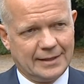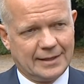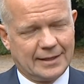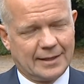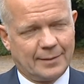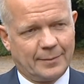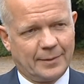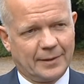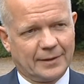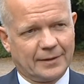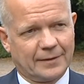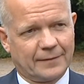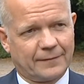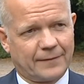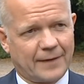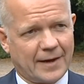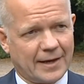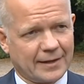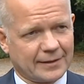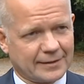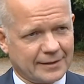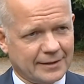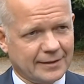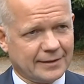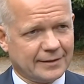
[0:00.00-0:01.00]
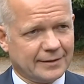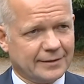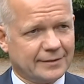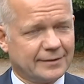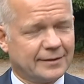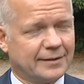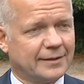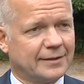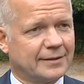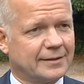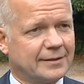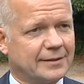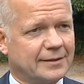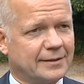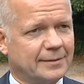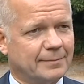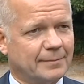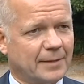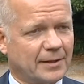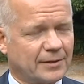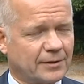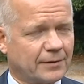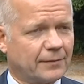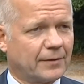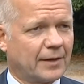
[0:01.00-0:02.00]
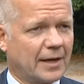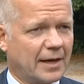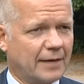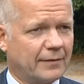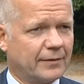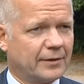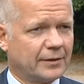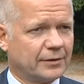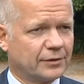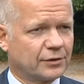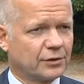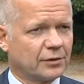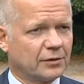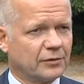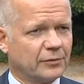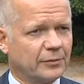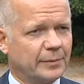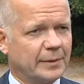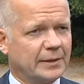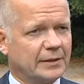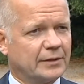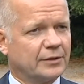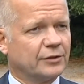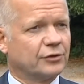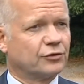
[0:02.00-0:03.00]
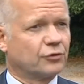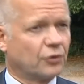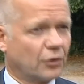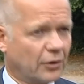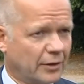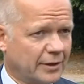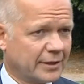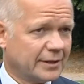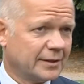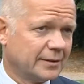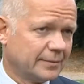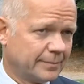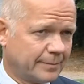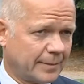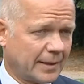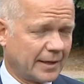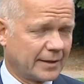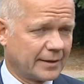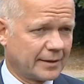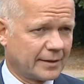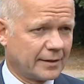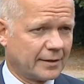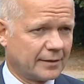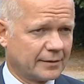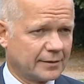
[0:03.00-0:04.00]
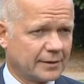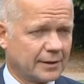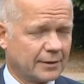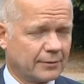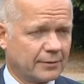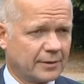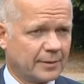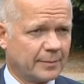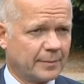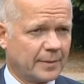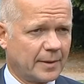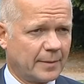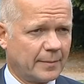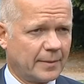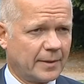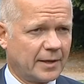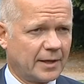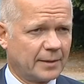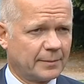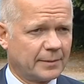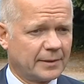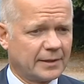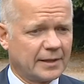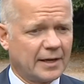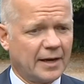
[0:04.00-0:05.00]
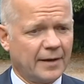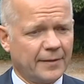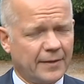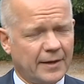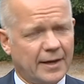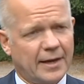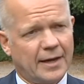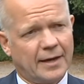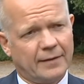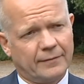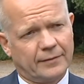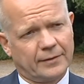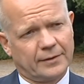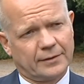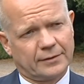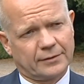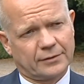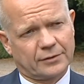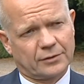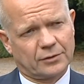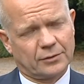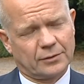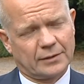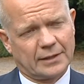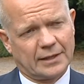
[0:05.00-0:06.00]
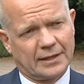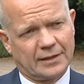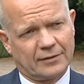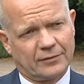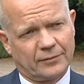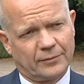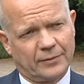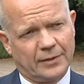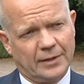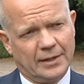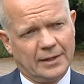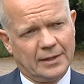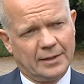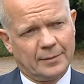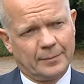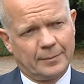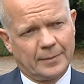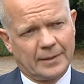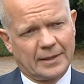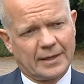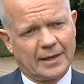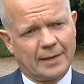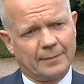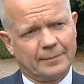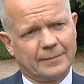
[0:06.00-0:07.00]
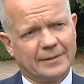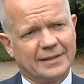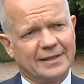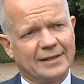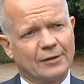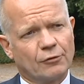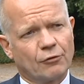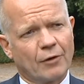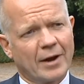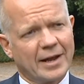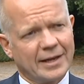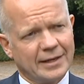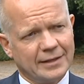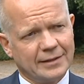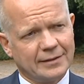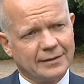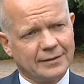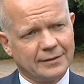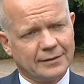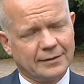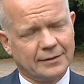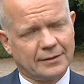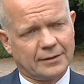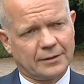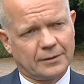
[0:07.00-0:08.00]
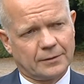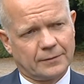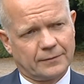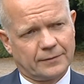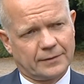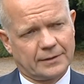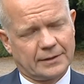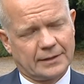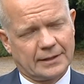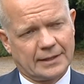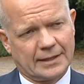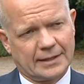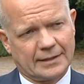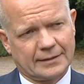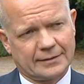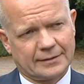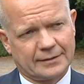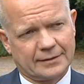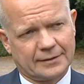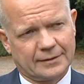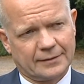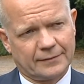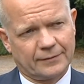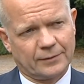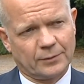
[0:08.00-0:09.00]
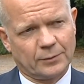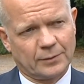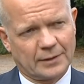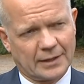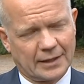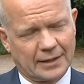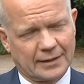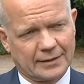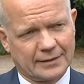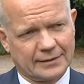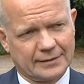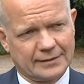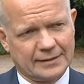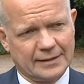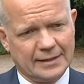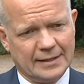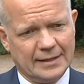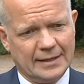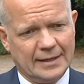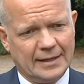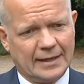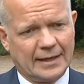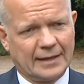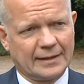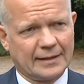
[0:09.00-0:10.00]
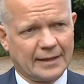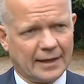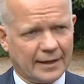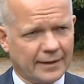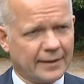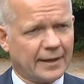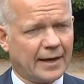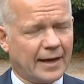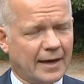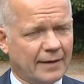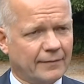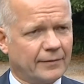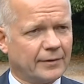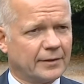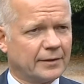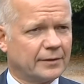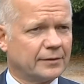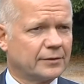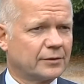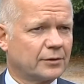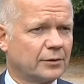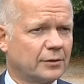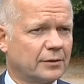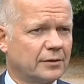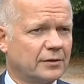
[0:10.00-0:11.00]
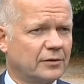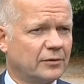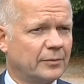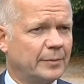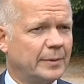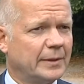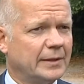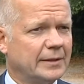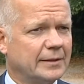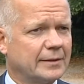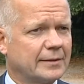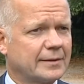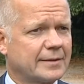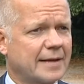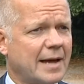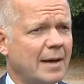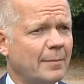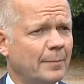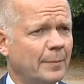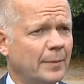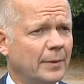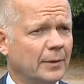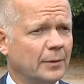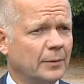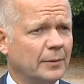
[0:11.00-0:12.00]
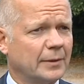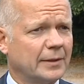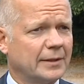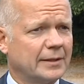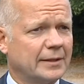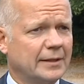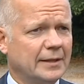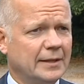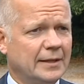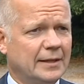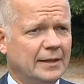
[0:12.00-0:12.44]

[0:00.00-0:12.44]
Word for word: but the fact is that much of the evidence could have been destroyed by that artillery bombardment. Other evidence could have become degraded over the last few days, and other evidence could have been tampered with.